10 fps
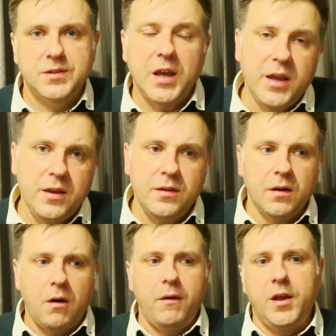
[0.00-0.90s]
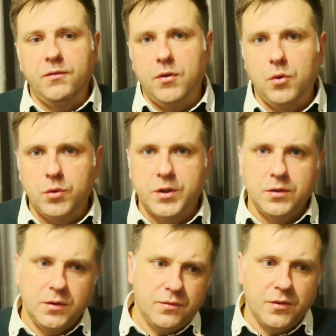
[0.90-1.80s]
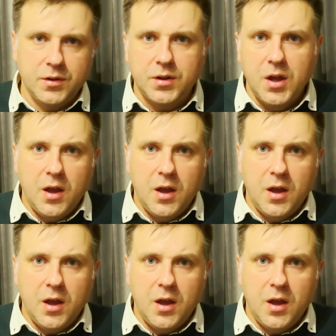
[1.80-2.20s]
They are invoked in different